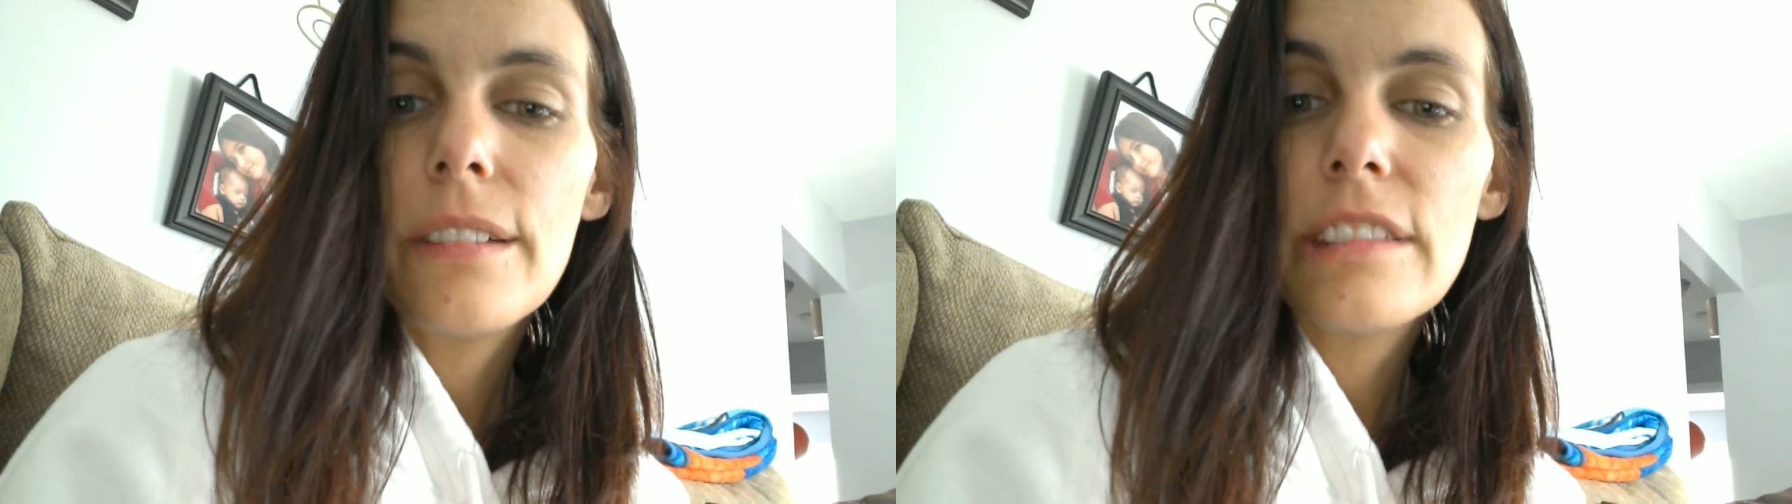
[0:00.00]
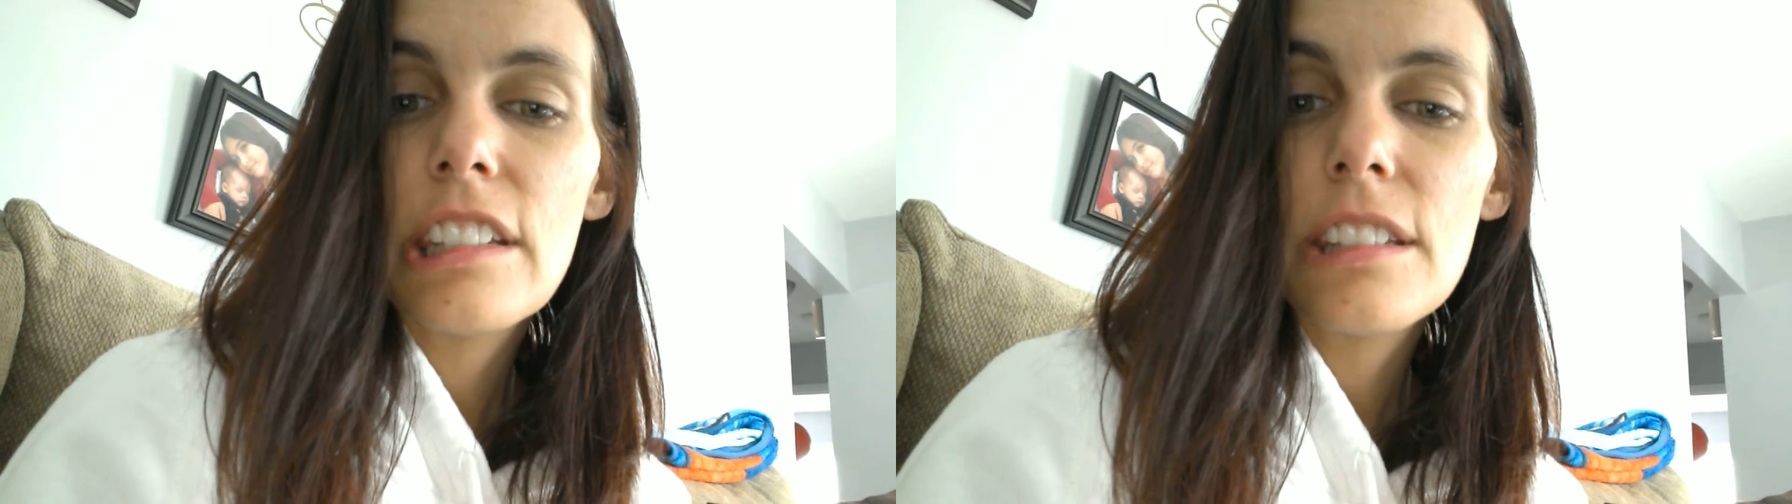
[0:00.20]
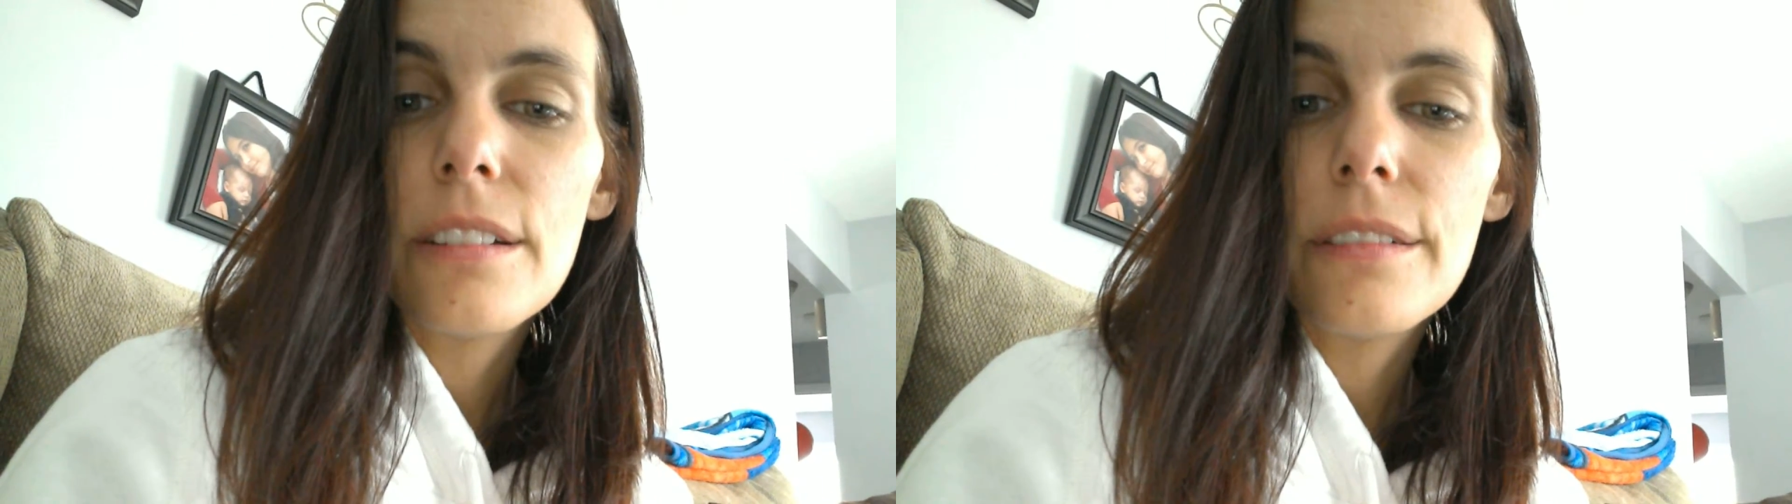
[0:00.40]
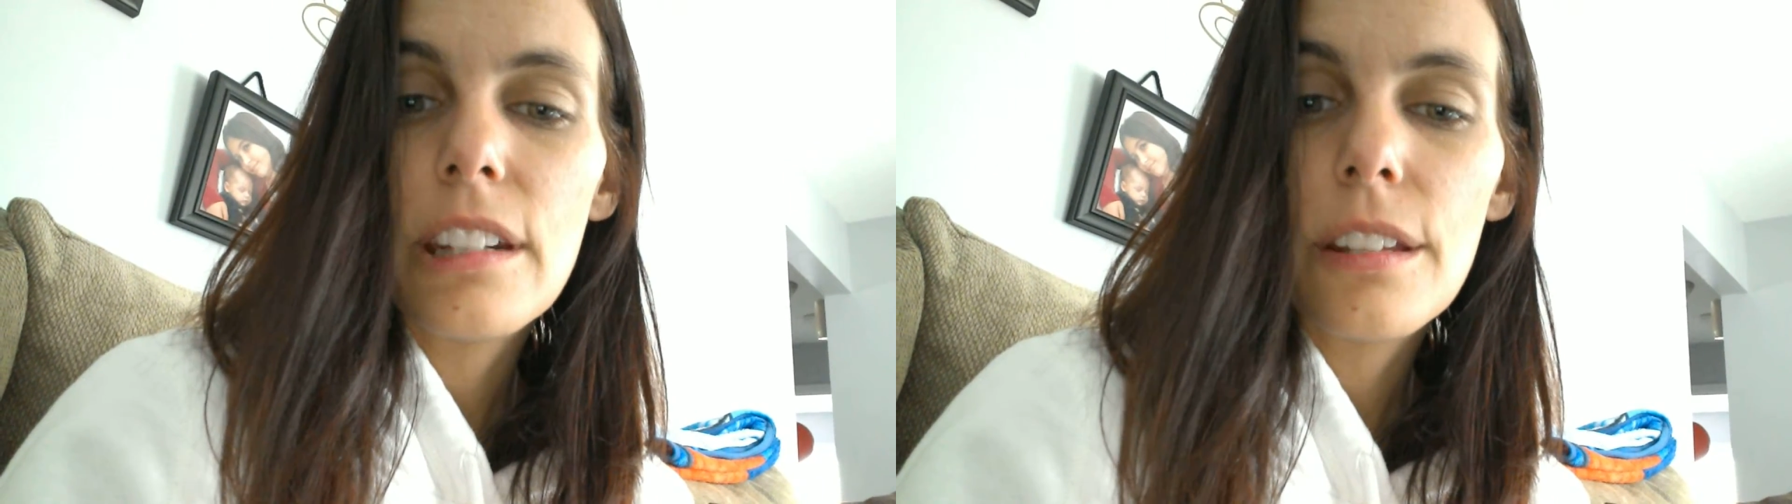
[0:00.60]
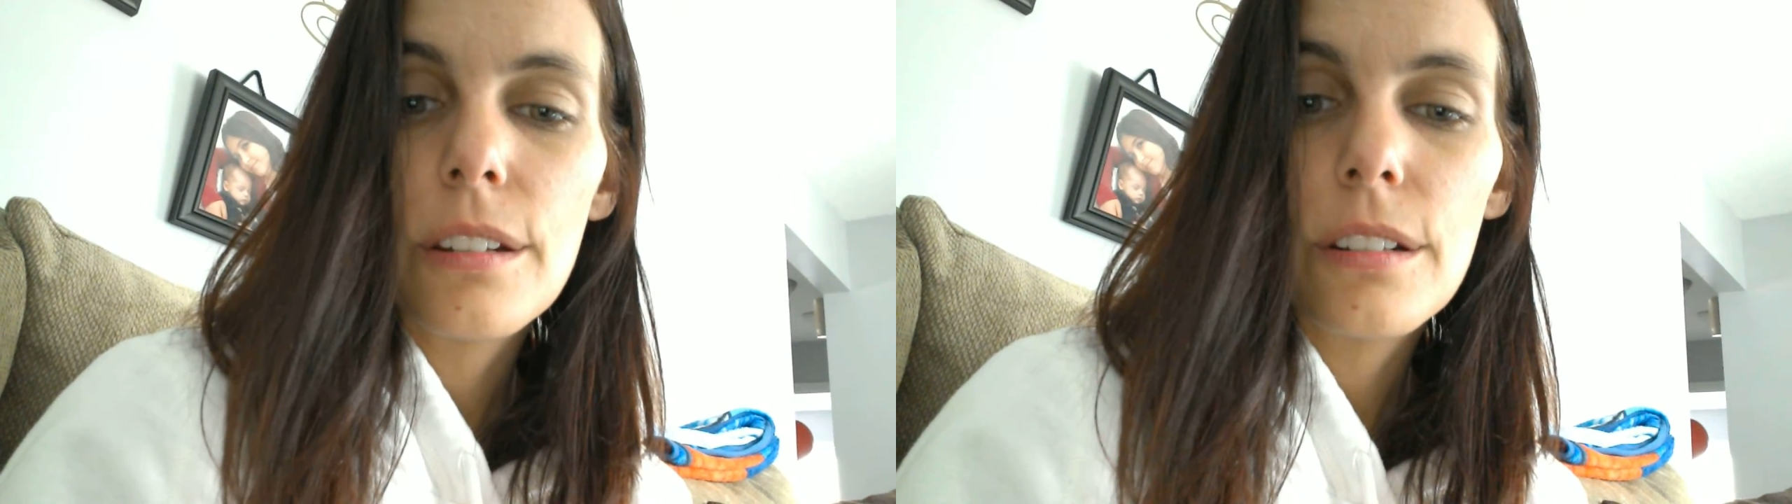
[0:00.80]
dozen of
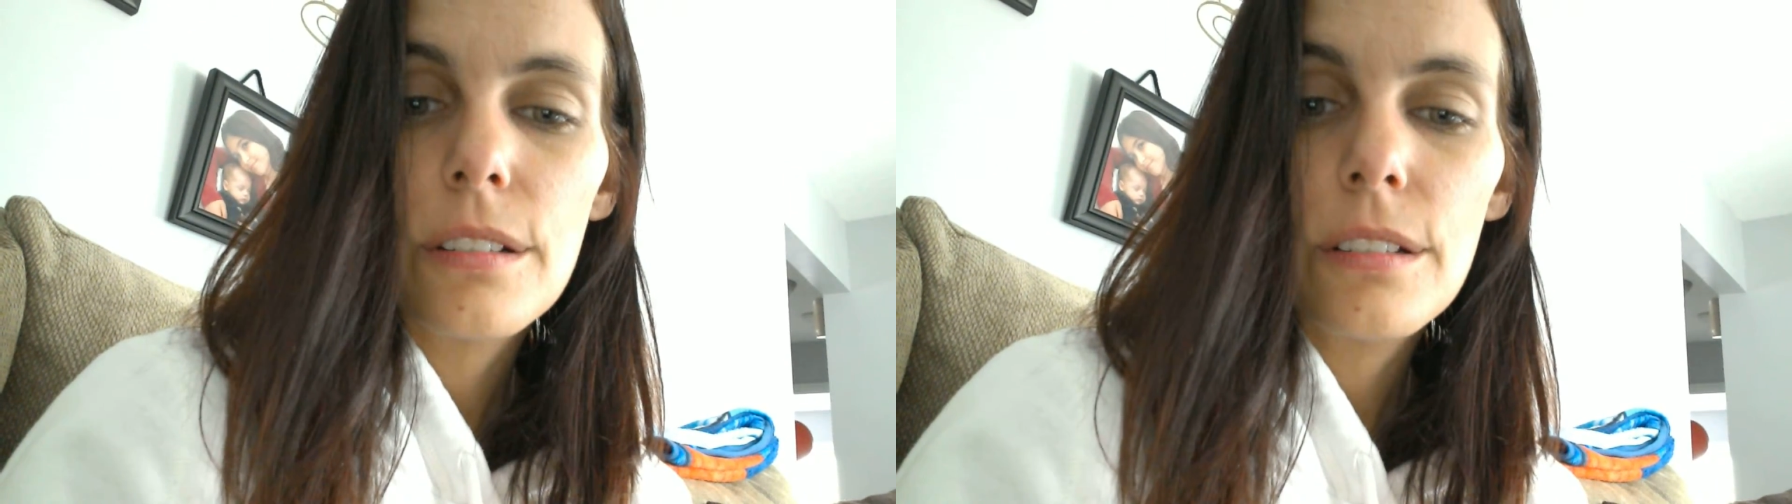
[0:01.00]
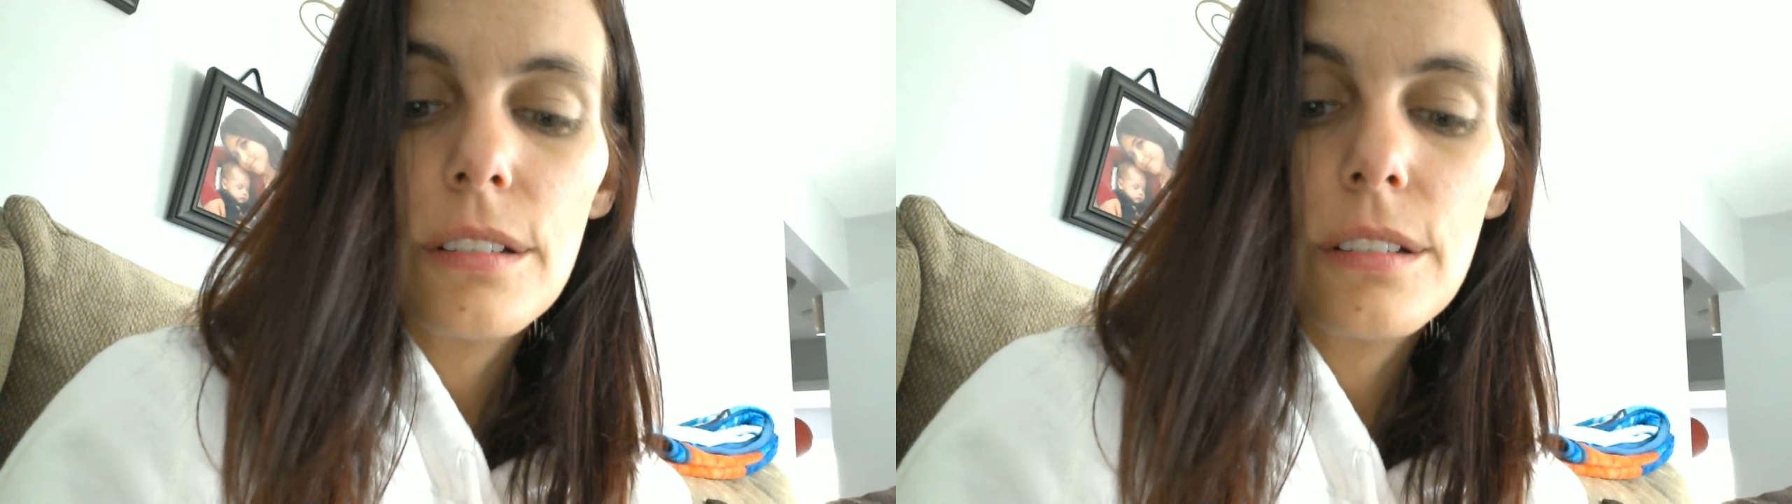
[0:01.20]
another.